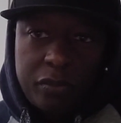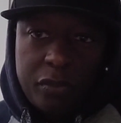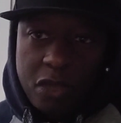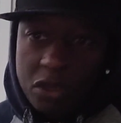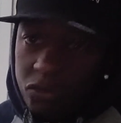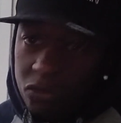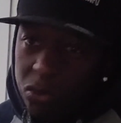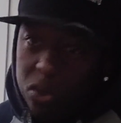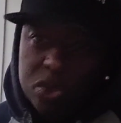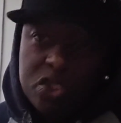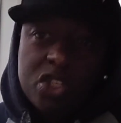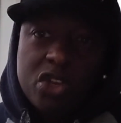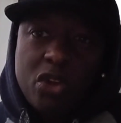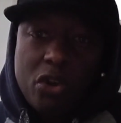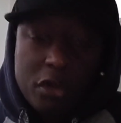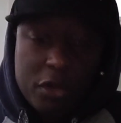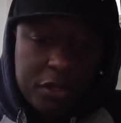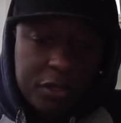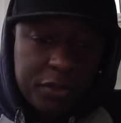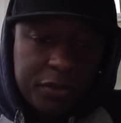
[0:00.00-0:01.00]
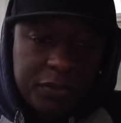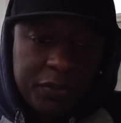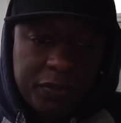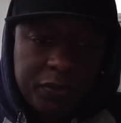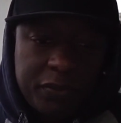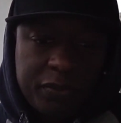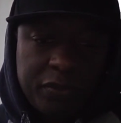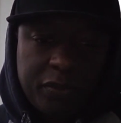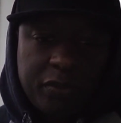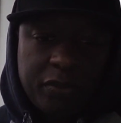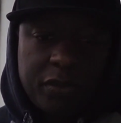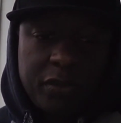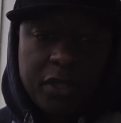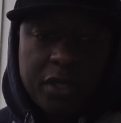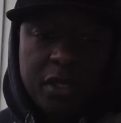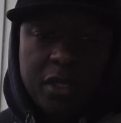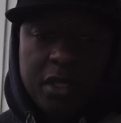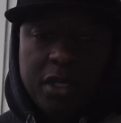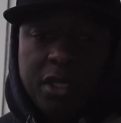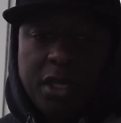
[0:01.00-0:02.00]
Real talk.
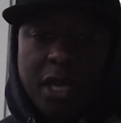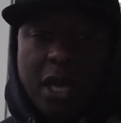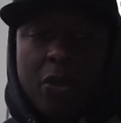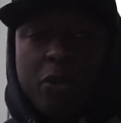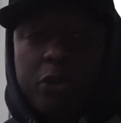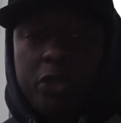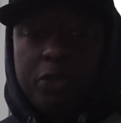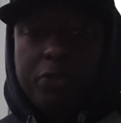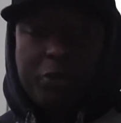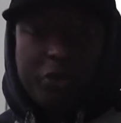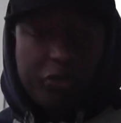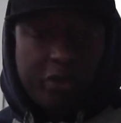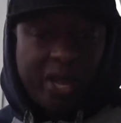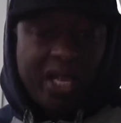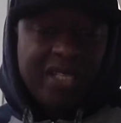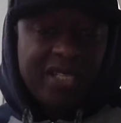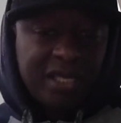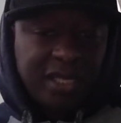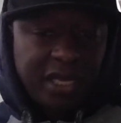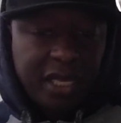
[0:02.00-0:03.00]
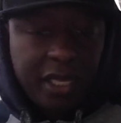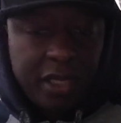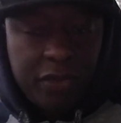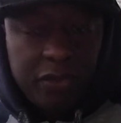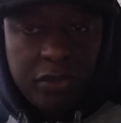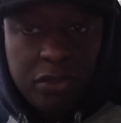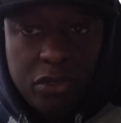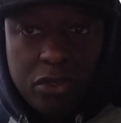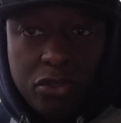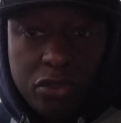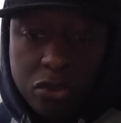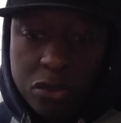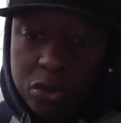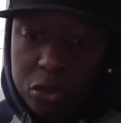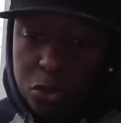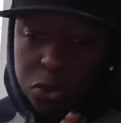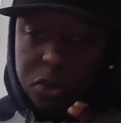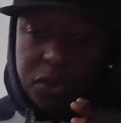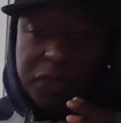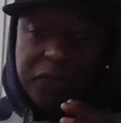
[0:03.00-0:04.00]
Now, when you procrastinate, you
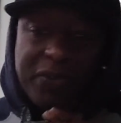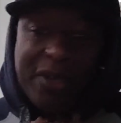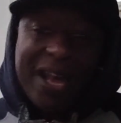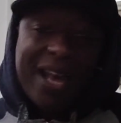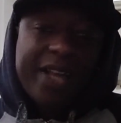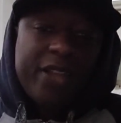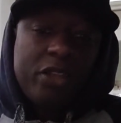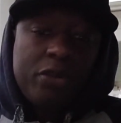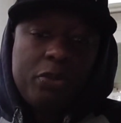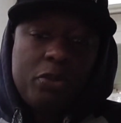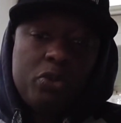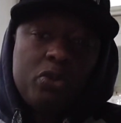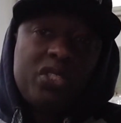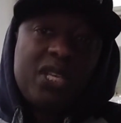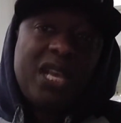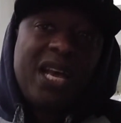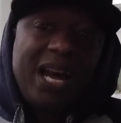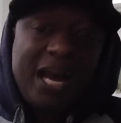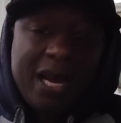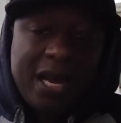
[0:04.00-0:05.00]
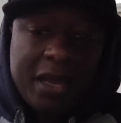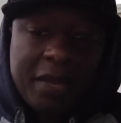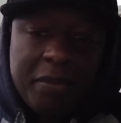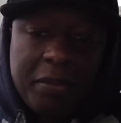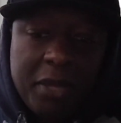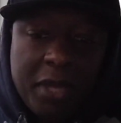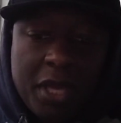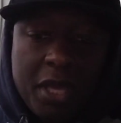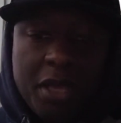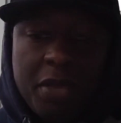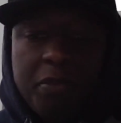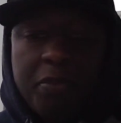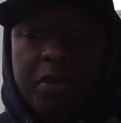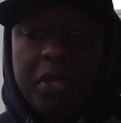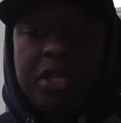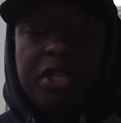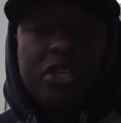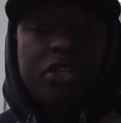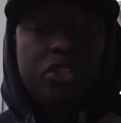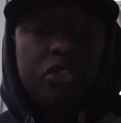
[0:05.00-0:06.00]
lose valuable time
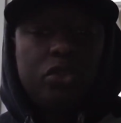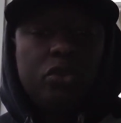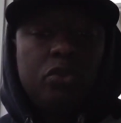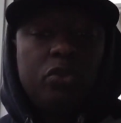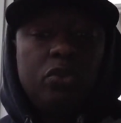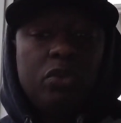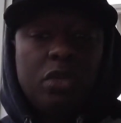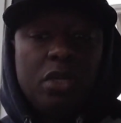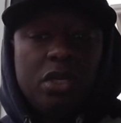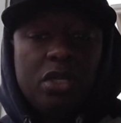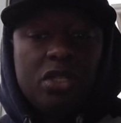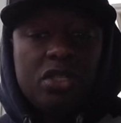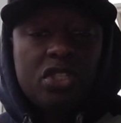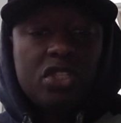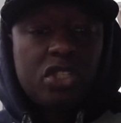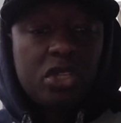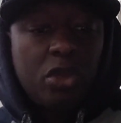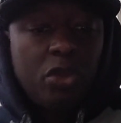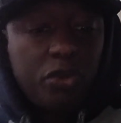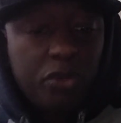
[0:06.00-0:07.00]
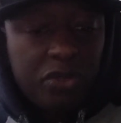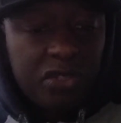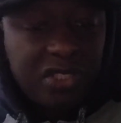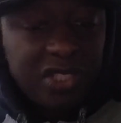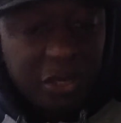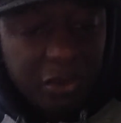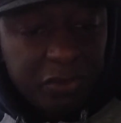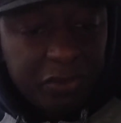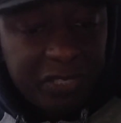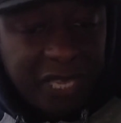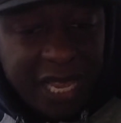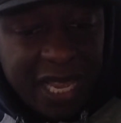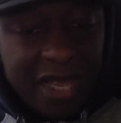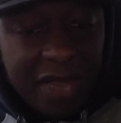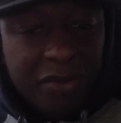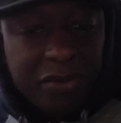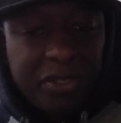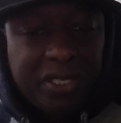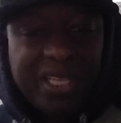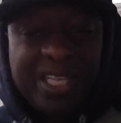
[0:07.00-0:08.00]
because you slow yourself
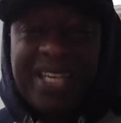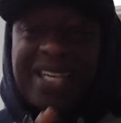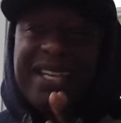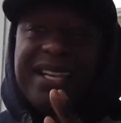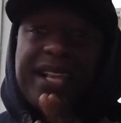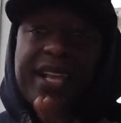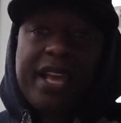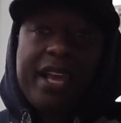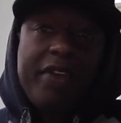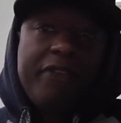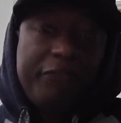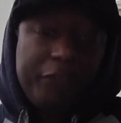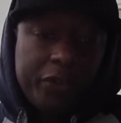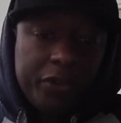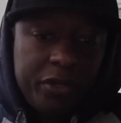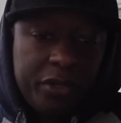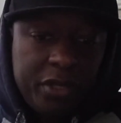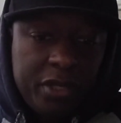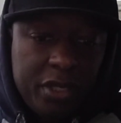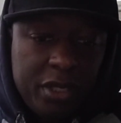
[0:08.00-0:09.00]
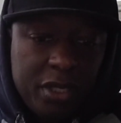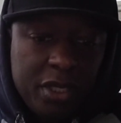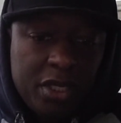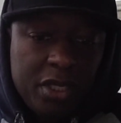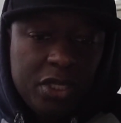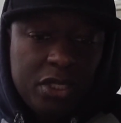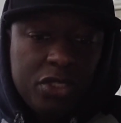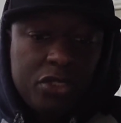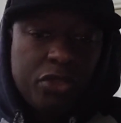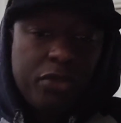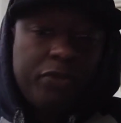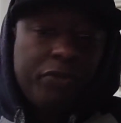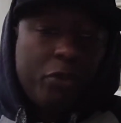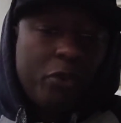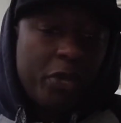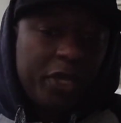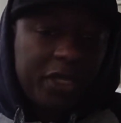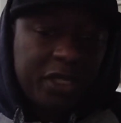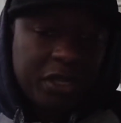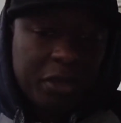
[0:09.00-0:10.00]
down in an effort to
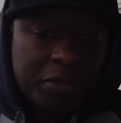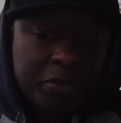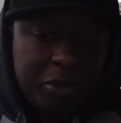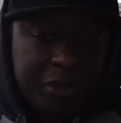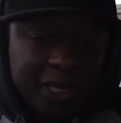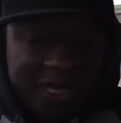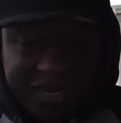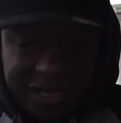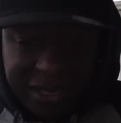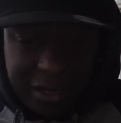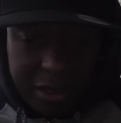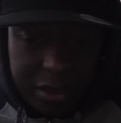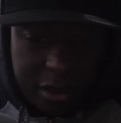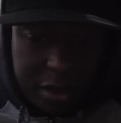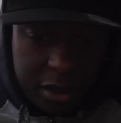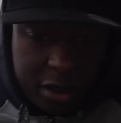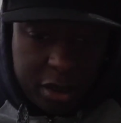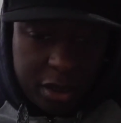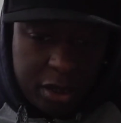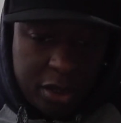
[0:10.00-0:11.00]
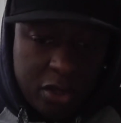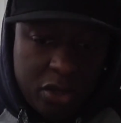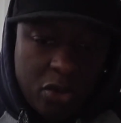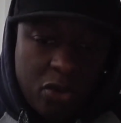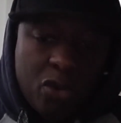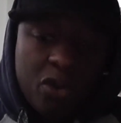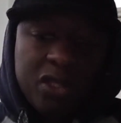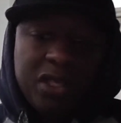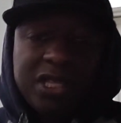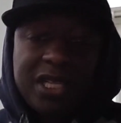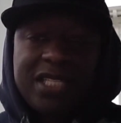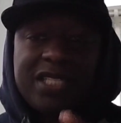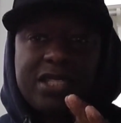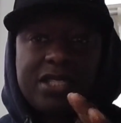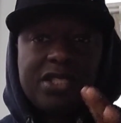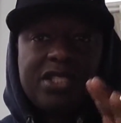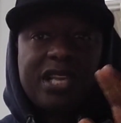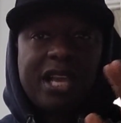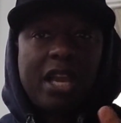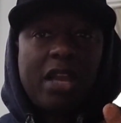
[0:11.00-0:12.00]
avoid the unpleasant or less
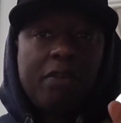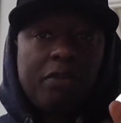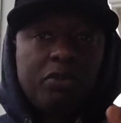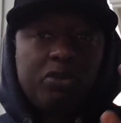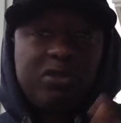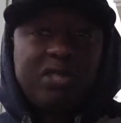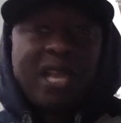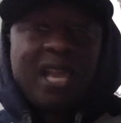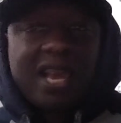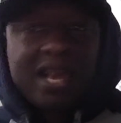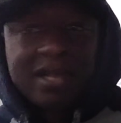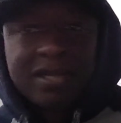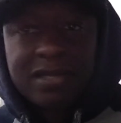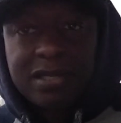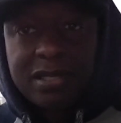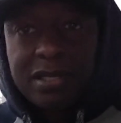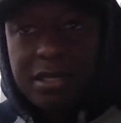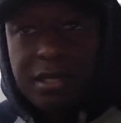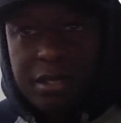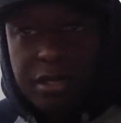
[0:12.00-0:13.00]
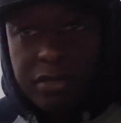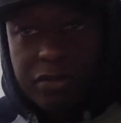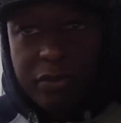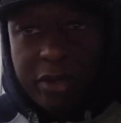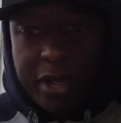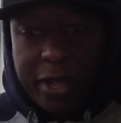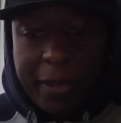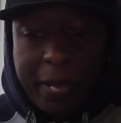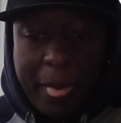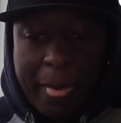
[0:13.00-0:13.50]
desirable task, right?